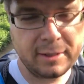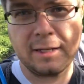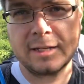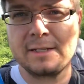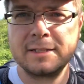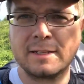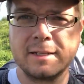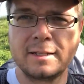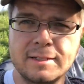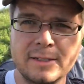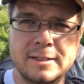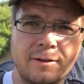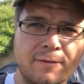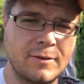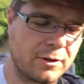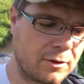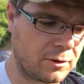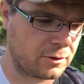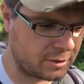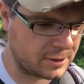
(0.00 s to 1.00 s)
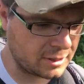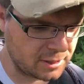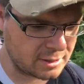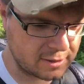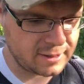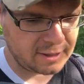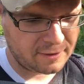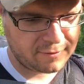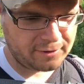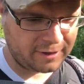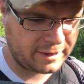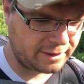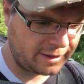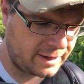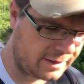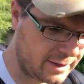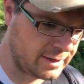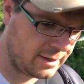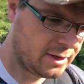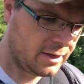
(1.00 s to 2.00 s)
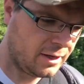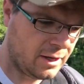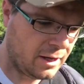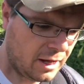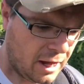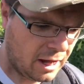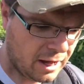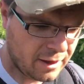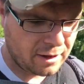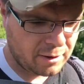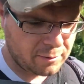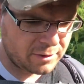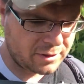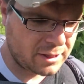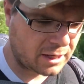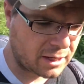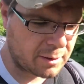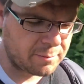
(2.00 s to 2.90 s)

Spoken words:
distance, difficulty, and stuff like that, I thought we'd talk